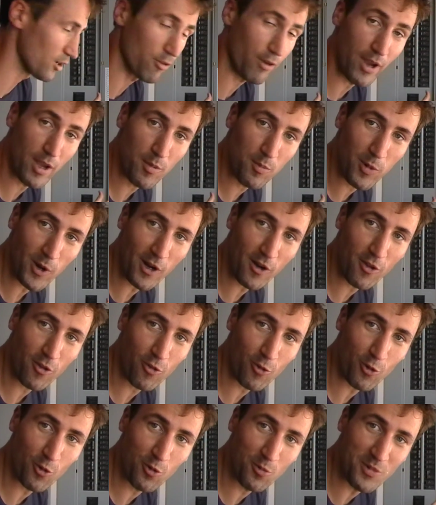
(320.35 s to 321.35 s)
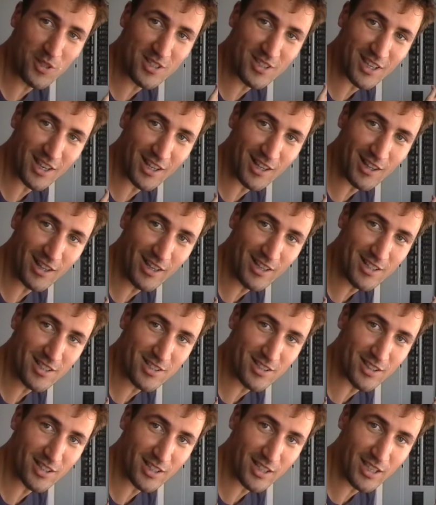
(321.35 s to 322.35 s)
the grandparents' room, he's got
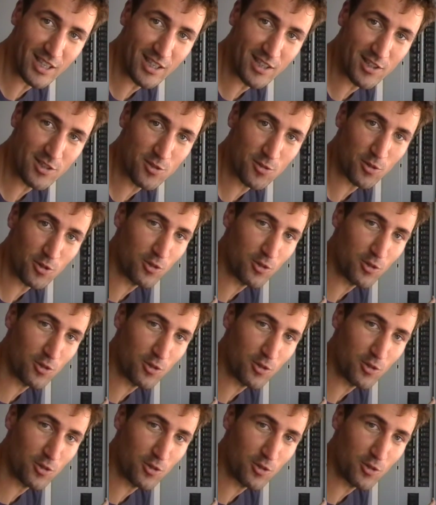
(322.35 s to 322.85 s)
lights in the kids'